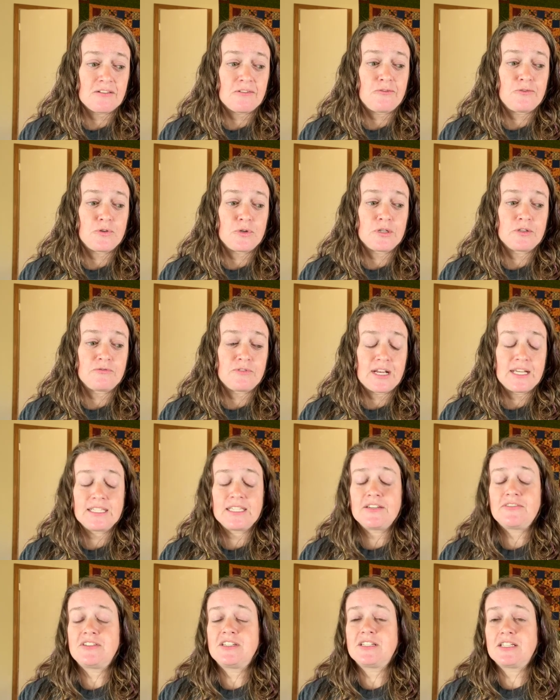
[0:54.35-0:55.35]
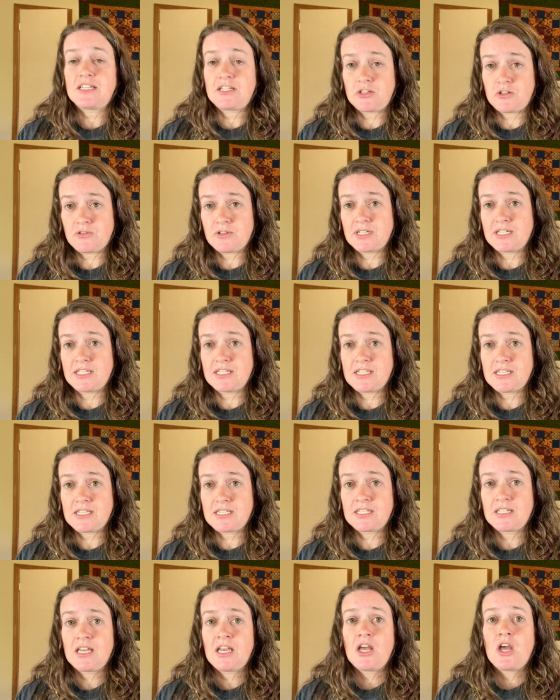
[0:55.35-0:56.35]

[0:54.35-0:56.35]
for a right lifted increase